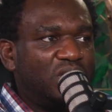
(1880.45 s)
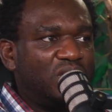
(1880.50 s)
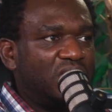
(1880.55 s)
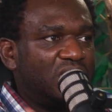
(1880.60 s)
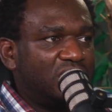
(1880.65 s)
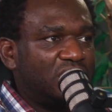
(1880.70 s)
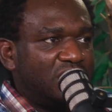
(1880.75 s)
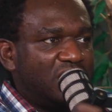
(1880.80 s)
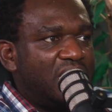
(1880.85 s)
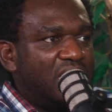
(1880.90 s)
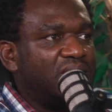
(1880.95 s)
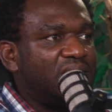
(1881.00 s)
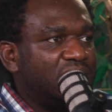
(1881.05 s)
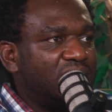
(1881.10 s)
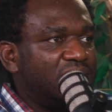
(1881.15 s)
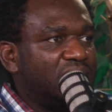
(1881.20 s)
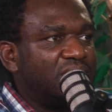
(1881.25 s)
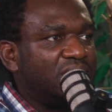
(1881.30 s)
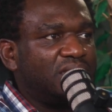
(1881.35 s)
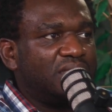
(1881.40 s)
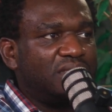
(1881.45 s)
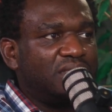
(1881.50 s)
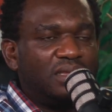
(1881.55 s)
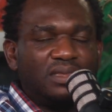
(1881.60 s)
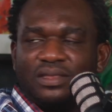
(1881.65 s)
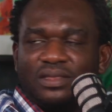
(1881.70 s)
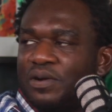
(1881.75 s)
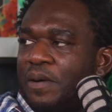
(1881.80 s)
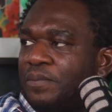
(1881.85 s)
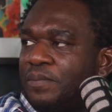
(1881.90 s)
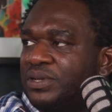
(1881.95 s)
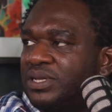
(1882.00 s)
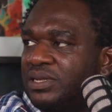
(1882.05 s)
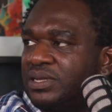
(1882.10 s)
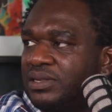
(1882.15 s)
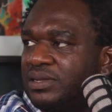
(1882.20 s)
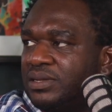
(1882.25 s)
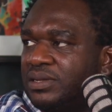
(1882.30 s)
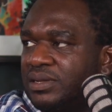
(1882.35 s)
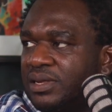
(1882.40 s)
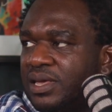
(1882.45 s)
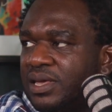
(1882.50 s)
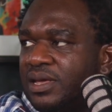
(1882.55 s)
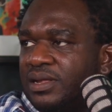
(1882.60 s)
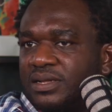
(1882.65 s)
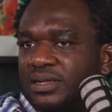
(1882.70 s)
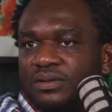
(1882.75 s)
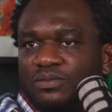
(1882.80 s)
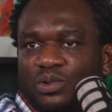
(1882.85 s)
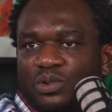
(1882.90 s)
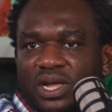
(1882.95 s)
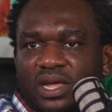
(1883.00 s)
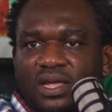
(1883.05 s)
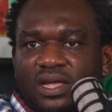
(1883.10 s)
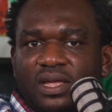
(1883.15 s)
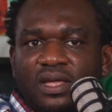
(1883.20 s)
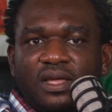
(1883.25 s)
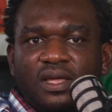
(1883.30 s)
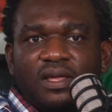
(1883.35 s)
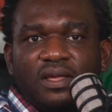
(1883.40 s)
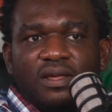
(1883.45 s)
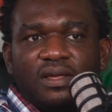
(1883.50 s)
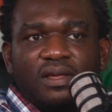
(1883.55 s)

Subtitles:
But it's like the opposite is the case, where